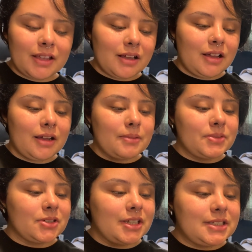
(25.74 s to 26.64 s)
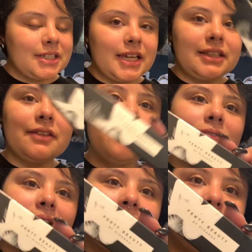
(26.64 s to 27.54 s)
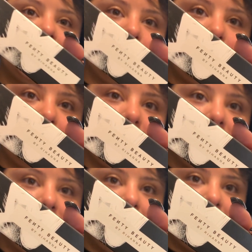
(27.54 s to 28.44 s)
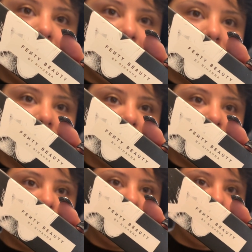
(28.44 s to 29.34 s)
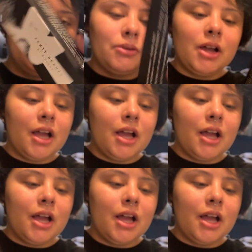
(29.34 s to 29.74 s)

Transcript: Um, so I did get the Fenty Beauty new